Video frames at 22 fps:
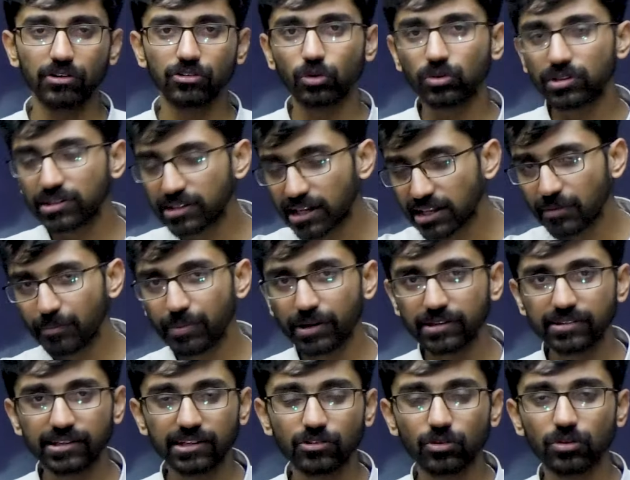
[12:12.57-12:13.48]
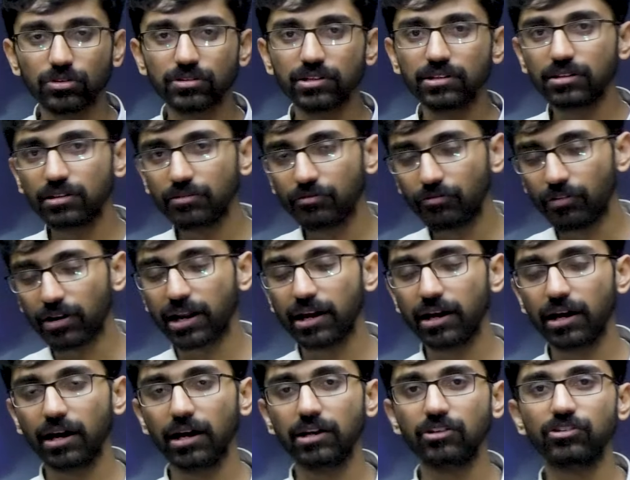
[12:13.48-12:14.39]
so these are the basic sources for
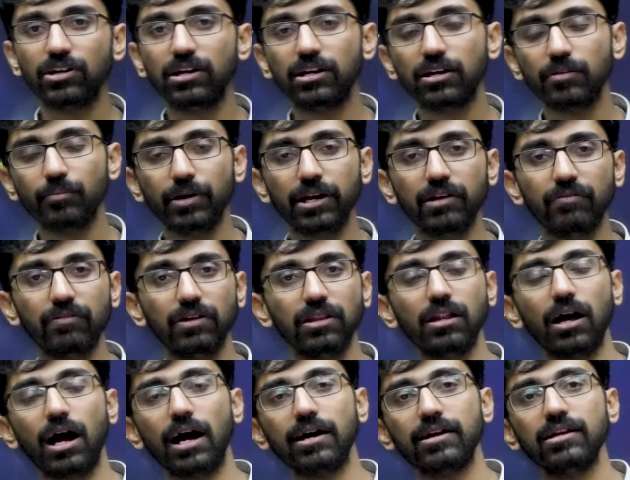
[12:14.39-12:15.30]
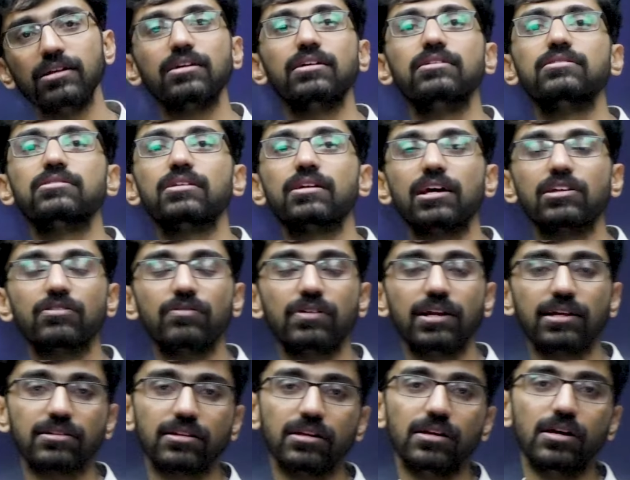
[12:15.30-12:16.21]
ancient medieval art and culture as
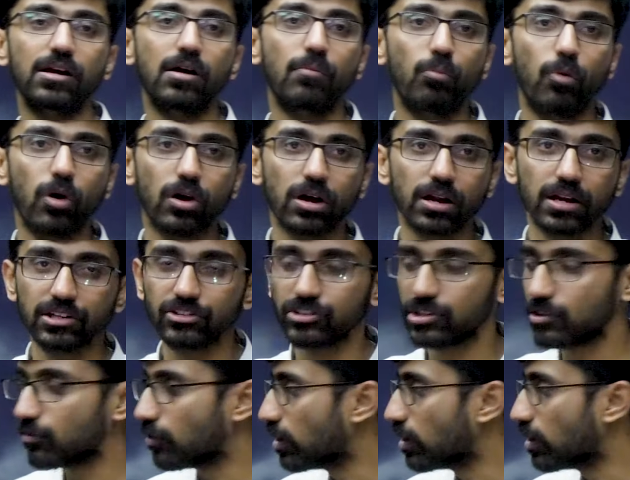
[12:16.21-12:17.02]
well as modern history,